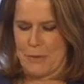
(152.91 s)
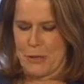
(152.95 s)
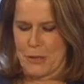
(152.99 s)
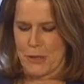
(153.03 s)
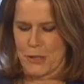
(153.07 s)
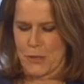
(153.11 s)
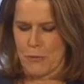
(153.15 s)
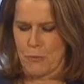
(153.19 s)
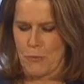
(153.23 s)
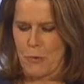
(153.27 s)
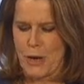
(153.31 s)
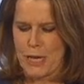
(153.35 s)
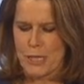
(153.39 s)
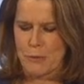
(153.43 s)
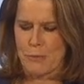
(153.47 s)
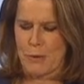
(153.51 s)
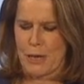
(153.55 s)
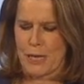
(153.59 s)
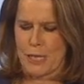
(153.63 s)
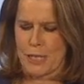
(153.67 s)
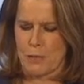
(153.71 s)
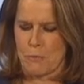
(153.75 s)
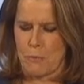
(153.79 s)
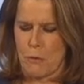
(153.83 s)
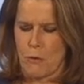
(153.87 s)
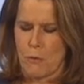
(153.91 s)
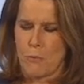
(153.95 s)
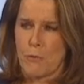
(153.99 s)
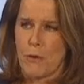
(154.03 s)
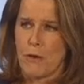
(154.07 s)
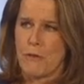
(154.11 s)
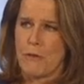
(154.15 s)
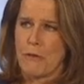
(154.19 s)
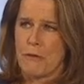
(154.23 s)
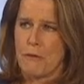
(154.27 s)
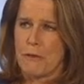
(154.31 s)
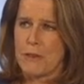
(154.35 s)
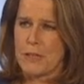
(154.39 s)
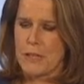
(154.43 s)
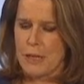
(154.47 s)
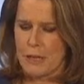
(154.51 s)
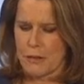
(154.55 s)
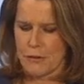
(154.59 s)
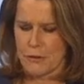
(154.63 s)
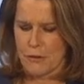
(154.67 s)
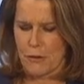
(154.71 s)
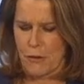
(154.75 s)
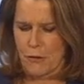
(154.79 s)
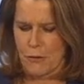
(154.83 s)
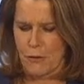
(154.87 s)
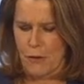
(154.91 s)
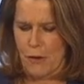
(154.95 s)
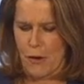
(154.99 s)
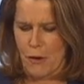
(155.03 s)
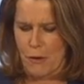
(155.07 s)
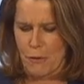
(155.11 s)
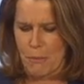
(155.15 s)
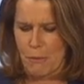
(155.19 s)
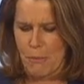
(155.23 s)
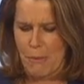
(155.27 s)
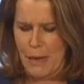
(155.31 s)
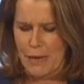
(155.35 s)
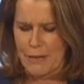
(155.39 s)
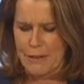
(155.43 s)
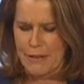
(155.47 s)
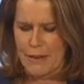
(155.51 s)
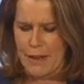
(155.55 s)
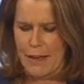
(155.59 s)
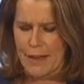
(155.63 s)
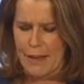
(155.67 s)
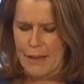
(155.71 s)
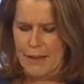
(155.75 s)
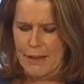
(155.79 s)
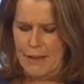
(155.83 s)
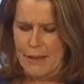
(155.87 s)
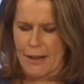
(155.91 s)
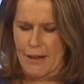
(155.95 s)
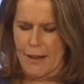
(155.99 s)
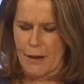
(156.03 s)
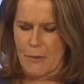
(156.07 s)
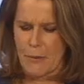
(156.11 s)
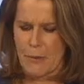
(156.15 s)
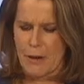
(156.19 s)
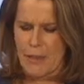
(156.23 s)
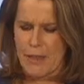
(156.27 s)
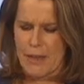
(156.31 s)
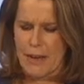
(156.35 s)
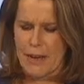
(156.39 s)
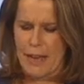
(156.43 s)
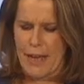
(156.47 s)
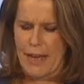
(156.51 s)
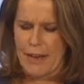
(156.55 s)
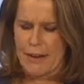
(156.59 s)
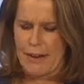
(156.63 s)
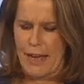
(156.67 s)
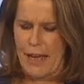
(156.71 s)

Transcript: because Westpac's poor profit results on Monday. We then had